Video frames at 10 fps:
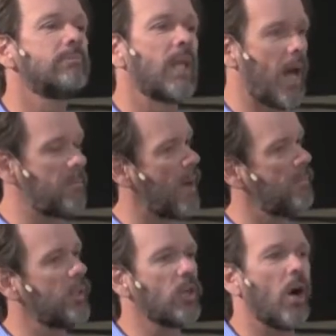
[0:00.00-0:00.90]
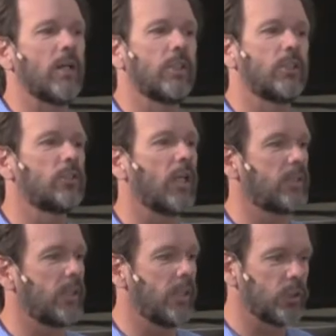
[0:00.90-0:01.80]
That I might be taught and
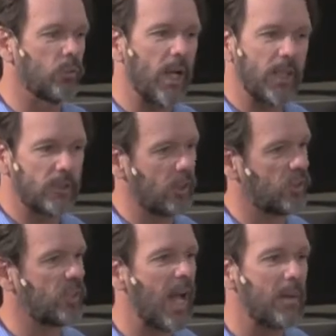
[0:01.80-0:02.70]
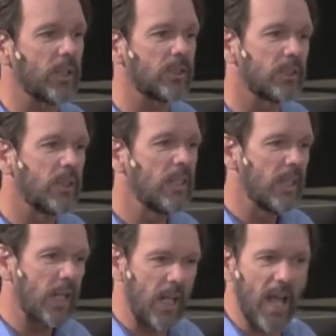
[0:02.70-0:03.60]
instructed in his ways and established
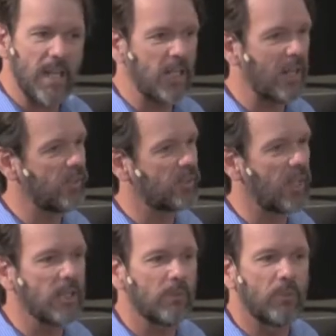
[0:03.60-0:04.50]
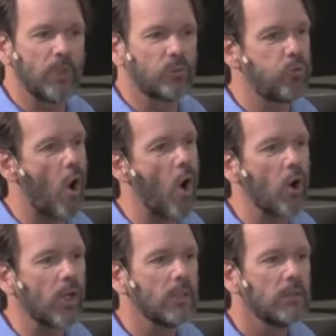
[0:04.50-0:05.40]
in hating everything that was
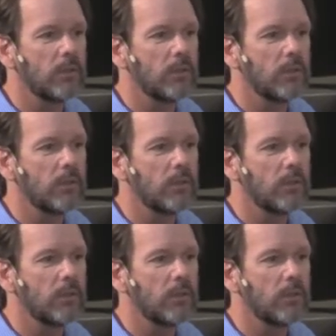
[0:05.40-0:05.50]
wrong.